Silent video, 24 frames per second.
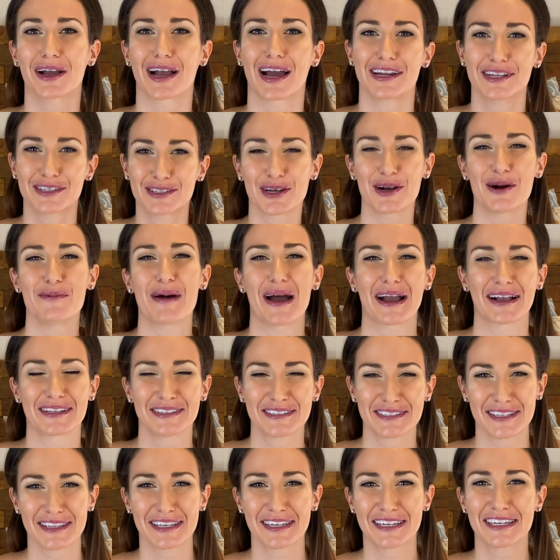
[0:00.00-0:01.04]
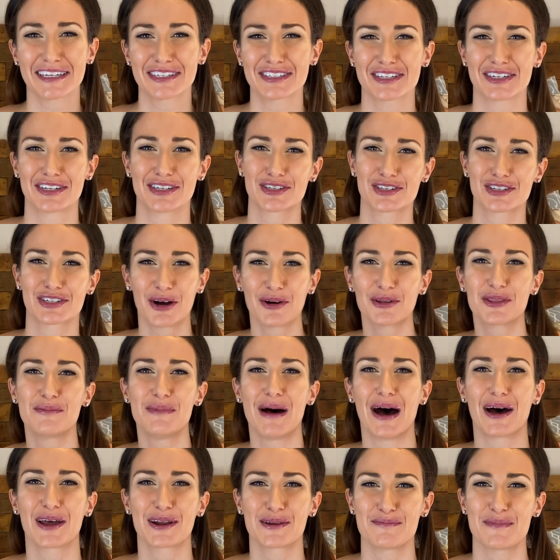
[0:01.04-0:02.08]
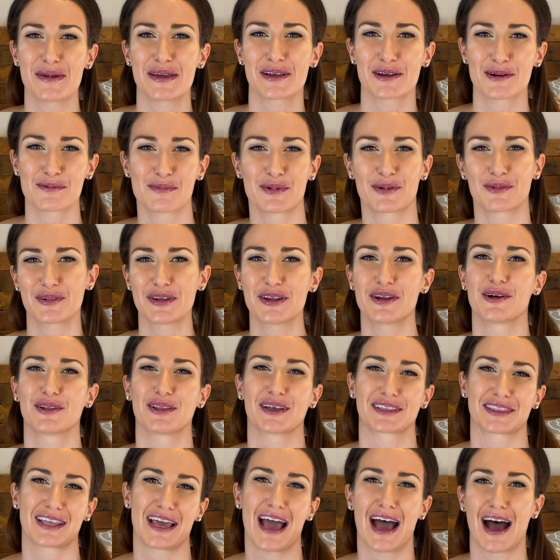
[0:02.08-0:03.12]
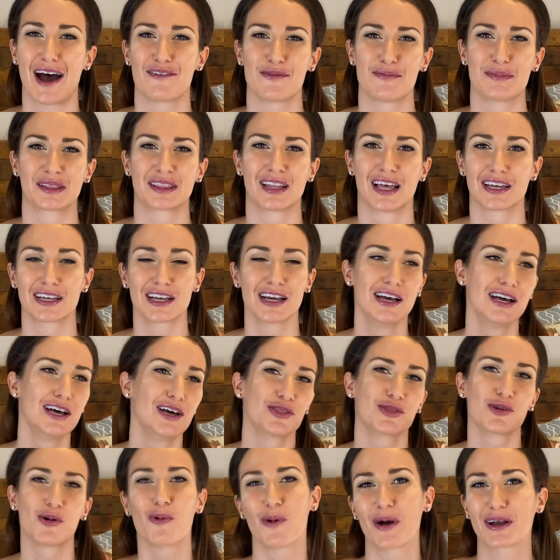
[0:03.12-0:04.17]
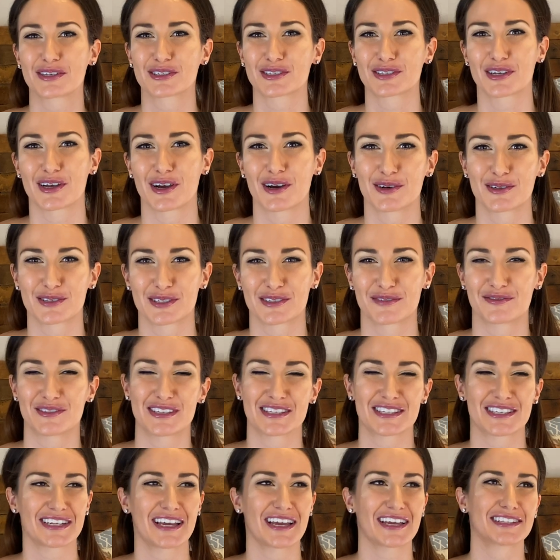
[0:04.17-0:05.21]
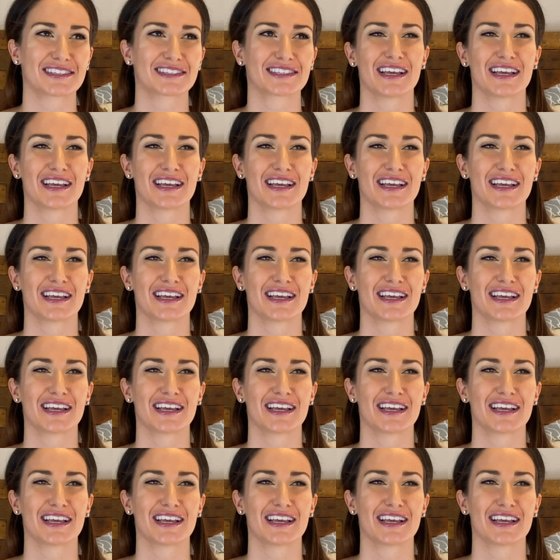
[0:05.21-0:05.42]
I need to go back into the kitchen and show them how to make a burrito like they have them in like the West Coast of the States.